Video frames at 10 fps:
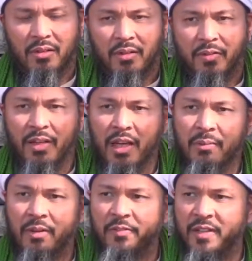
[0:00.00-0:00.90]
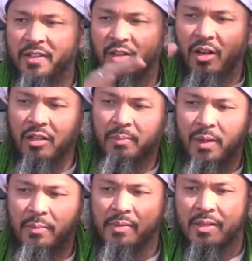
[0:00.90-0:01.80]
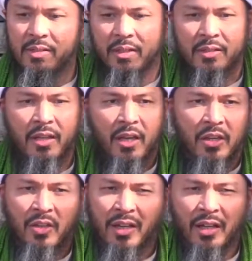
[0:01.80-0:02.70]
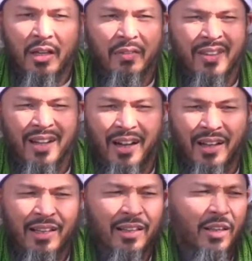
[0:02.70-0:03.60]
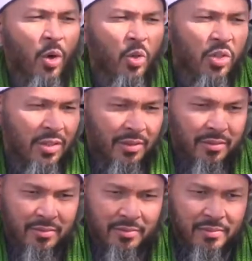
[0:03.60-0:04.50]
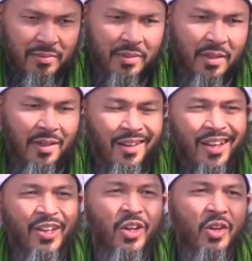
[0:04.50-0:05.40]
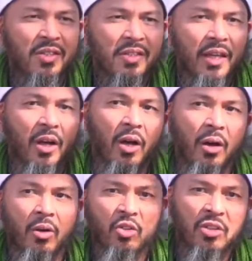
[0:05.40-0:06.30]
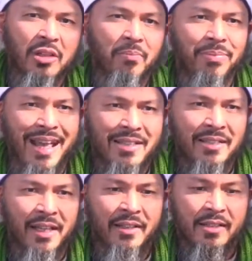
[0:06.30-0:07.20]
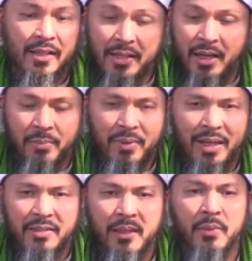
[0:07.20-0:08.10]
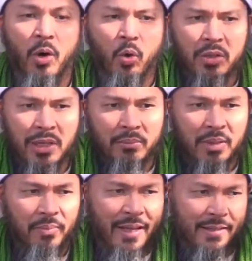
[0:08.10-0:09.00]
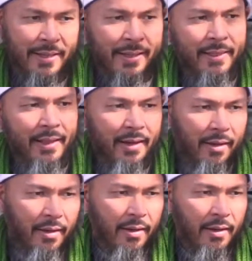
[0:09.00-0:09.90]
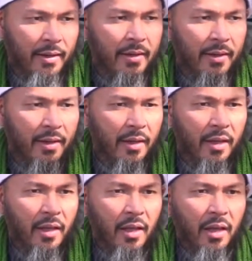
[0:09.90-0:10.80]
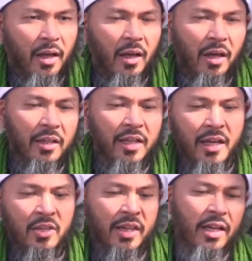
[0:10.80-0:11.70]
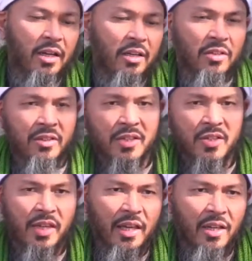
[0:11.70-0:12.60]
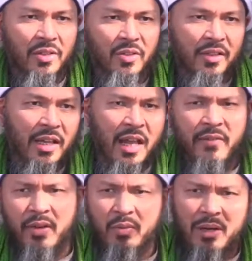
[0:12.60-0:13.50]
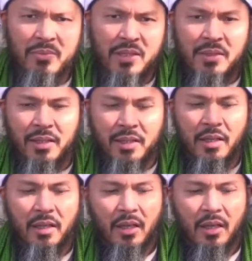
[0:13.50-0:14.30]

Forget about fixing all the problems in this earth. You cannot even clean the ocean. Don't say, oh, ocean, plastic. This, yeah, plastic, but who dumped the plastic in there? Huh? Oh, yeah, you cannot do this, you cannot do that. Everyone must do